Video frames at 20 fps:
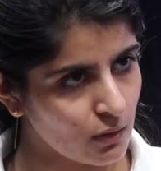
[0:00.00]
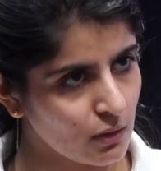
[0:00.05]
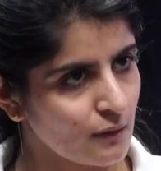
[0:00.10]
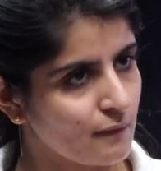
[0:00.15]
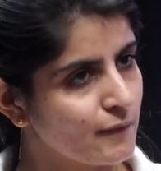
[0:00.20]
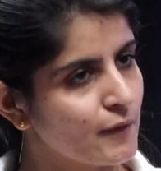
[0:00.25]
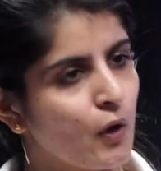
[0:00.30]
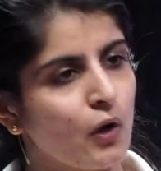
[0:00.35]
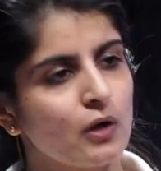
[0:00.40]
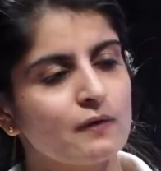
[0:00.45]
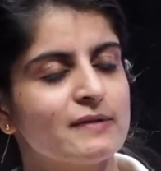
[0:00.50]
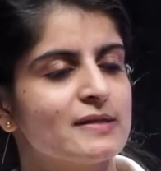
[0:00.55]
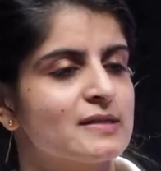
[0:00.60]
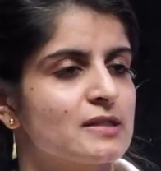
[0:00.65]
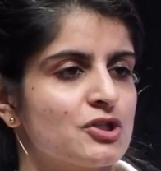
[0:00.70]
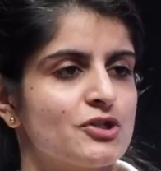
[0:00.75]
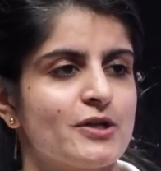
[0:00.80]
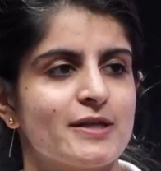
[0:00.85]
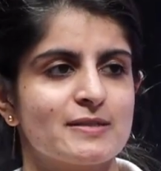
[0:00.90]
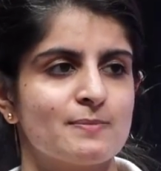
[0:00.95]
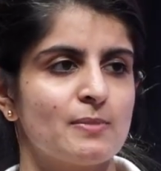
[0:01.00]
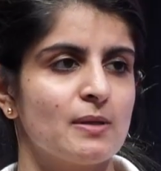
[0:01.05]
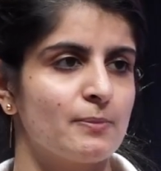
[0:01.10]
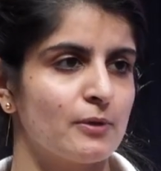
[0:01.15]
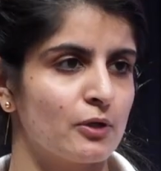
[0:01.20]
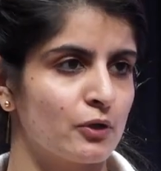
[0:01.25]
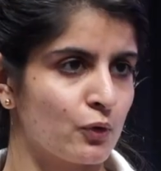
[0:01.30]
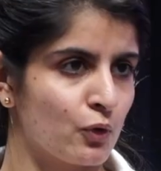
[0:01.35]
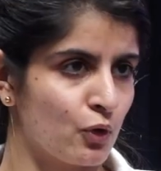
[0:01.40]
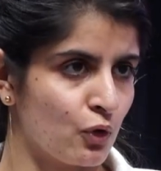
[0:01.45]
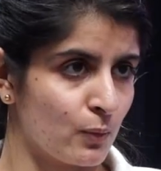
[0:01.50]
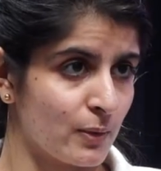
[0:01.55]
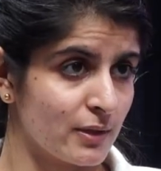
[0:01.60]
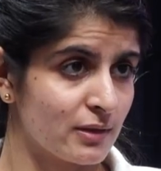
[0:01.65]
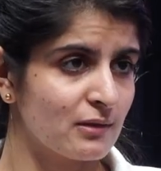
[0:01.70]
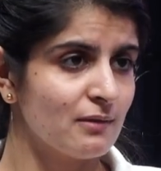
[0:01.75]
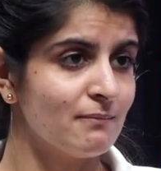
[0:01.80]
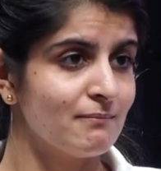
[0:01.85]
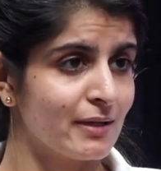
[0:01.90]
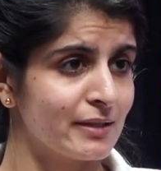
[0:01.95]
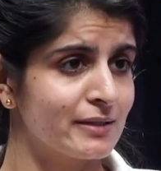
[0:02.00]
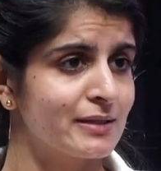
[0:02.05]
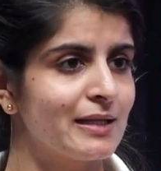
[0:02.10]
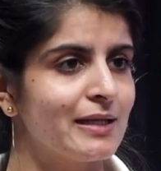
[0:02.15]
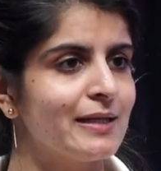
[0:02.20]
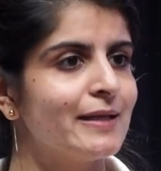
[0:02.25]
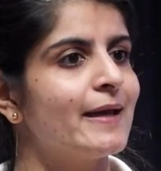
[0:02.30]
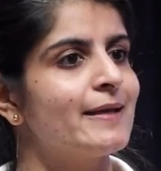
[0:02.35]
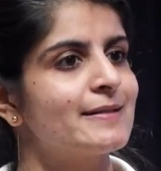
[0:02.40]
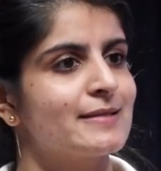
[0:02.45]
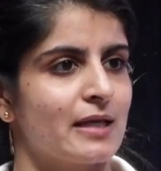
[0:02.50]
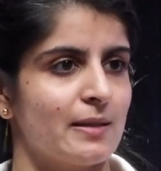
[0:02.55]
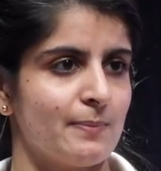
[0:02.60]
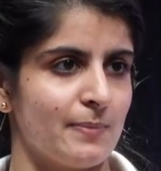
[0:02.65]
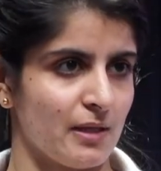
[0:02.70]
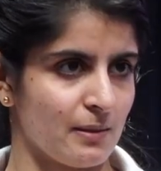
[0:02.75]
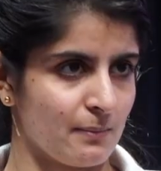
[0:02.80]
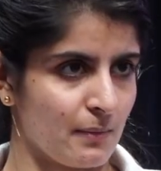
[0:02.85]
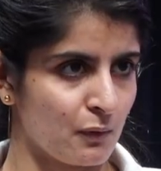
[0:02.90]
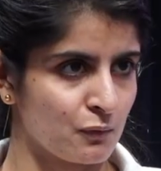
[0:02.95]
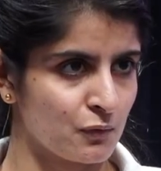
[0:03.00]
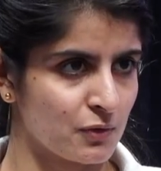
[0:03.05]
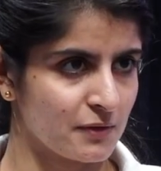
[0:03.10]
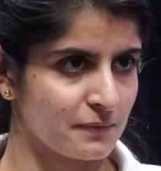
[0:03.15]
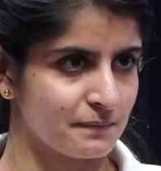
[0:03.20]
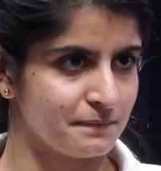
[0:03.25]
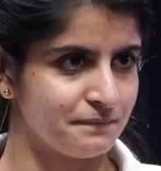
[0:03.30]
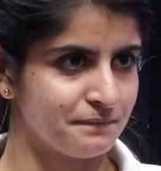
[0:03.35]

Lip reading: we always suggest people to go with the monthly SIP amount.